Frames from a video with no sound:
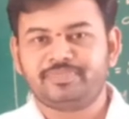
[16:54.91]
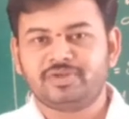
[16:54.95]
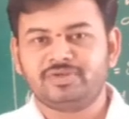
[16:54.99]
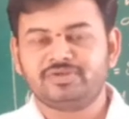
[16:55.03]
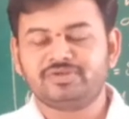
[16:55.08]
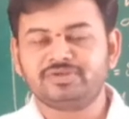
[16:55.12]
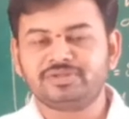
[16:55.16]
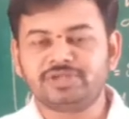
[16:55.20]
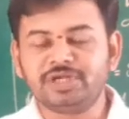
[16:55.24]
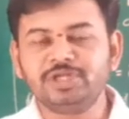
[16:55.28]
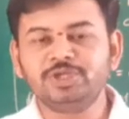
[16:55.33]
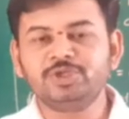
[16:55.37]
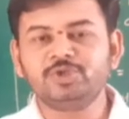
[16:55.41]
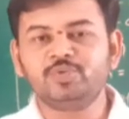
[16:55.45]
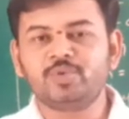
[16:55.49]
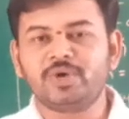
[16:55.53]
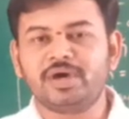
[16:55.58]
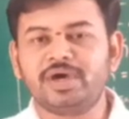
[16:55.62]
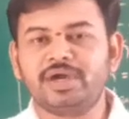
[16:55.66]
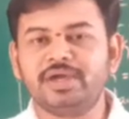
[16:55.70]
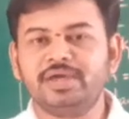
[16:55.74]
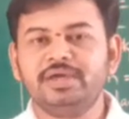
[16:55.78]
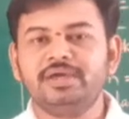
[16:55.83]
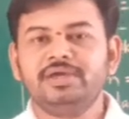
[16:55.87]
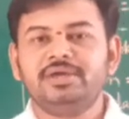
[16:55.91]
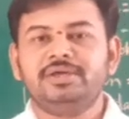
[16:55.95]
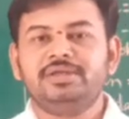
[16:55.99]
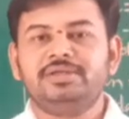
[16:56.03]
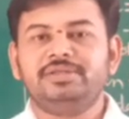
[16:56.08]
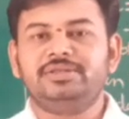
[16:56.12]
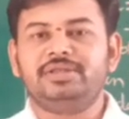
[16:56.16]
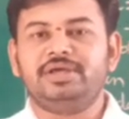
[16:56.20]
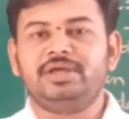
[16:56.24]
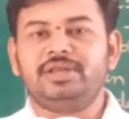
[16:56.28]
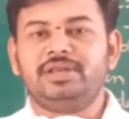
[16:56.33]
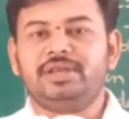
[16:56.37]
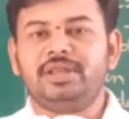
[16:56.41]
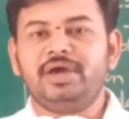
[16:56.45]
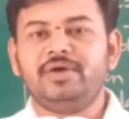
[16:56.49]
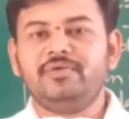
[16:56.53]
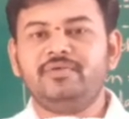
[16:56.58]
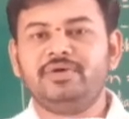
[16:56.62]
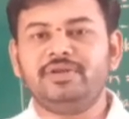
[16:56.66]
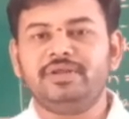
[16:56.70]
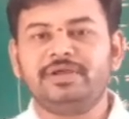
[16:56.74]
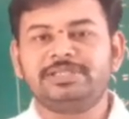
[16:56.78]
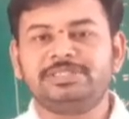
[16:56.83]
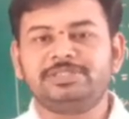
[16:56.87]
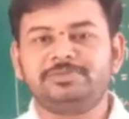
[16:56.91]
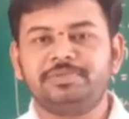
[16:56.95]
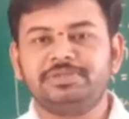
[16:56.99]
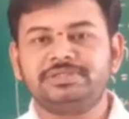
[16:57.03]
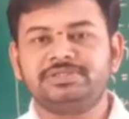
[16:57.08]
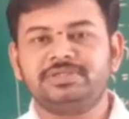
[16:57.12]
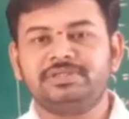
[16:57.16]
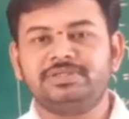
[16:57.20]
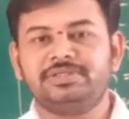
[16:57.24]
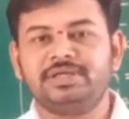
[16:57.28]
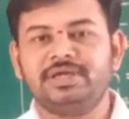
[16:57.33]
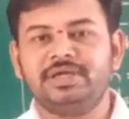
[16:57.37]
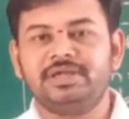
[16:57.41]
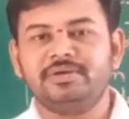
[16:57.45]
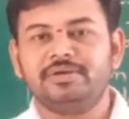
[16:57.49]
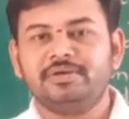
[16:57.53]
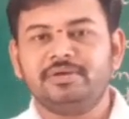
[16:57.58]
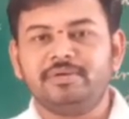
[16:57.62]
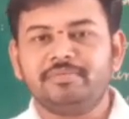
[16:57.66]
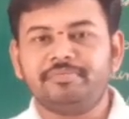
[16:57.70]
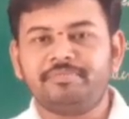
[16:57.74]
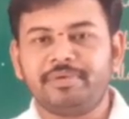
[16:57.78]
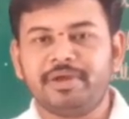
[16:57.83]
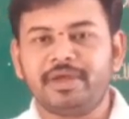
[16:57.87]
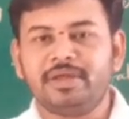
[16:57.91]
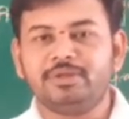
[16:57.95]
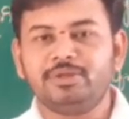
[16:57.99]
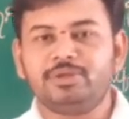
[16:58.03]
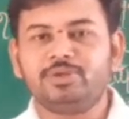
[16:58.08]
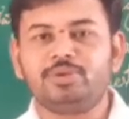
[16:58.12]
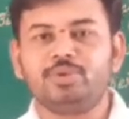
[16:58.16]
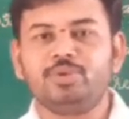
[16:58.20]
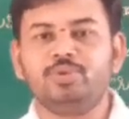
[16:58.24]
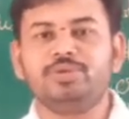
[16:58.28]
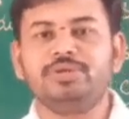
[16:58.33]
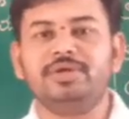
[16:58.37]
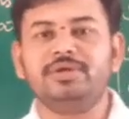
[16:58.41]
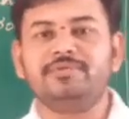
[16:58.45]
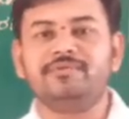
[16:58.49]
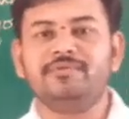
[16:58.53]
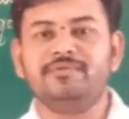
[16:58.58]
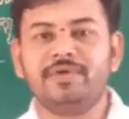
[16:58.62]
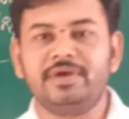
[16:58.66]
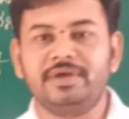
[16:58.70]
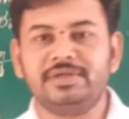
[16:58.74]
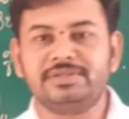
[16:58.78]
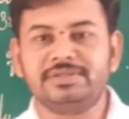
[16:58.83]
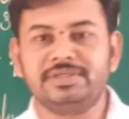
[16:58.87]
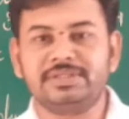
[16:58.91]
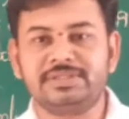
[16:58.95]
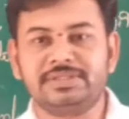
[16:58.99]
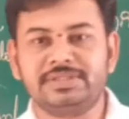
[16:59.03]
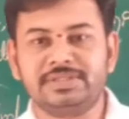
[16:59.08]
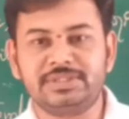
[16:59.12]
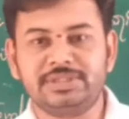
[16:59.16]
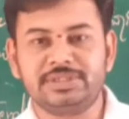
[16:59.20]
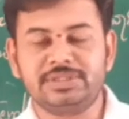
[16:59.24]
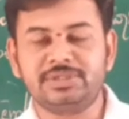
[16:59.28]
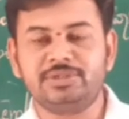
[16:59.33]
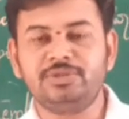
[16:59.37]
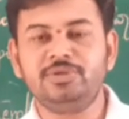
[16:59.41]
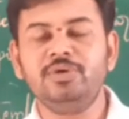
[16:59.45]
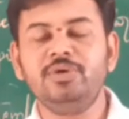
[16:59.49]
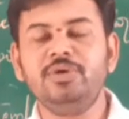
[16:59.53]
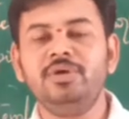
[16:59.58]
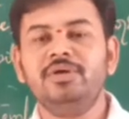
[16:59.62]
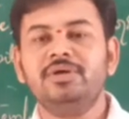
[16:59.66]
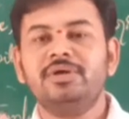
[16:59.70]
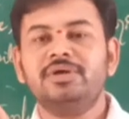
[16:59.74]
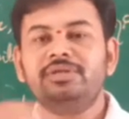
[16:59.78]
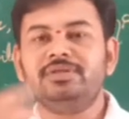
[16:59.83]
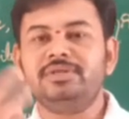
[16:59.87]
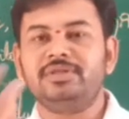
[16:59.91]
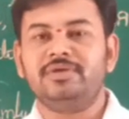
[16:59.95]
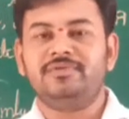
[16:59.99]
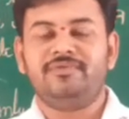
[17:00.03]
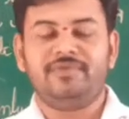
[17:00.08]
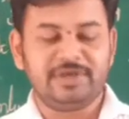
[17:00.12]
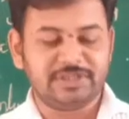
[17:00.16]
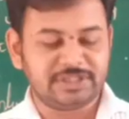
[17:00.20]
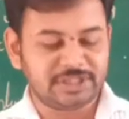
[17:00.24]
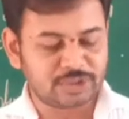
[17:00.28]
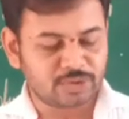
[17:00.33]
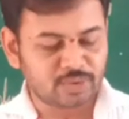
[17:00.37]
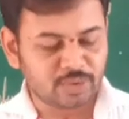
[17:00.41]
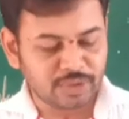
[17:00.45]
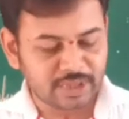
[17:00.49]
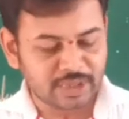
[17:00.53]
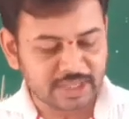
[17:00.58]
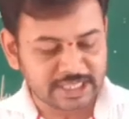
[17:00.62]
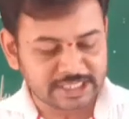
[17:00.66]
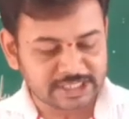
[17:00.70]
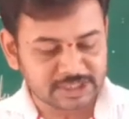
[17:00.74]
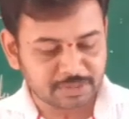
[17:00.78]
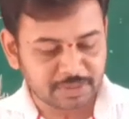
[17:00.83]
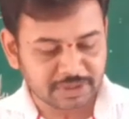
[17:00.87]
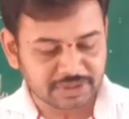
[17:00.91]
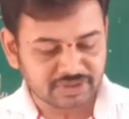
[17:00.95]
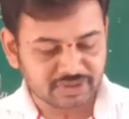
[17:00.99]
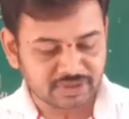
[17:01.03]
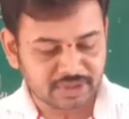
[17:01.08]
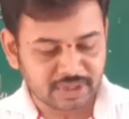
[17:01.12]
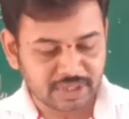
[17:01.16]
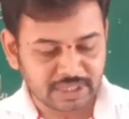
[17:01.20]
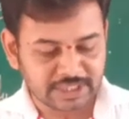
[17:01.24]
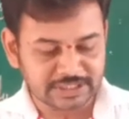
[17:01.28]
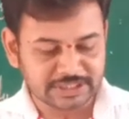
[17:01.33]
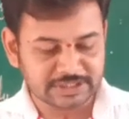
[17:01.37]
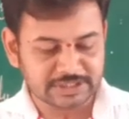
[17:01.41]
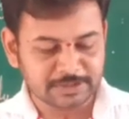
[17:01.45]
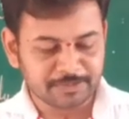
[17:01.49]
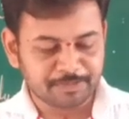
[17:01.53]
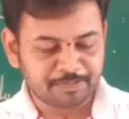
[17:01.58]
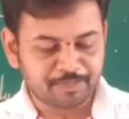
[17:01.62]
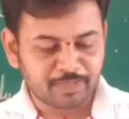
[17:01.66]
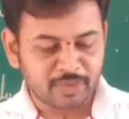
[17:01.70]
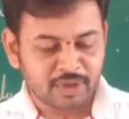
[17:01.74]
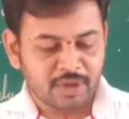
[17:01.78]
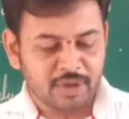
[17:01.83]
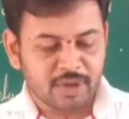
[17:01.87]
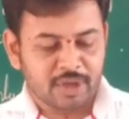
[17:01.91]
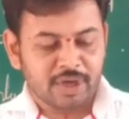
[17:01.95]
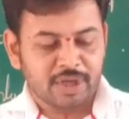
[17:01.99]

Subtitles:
So that is why they never expressed their pain through their faces. So their faces were expressionless.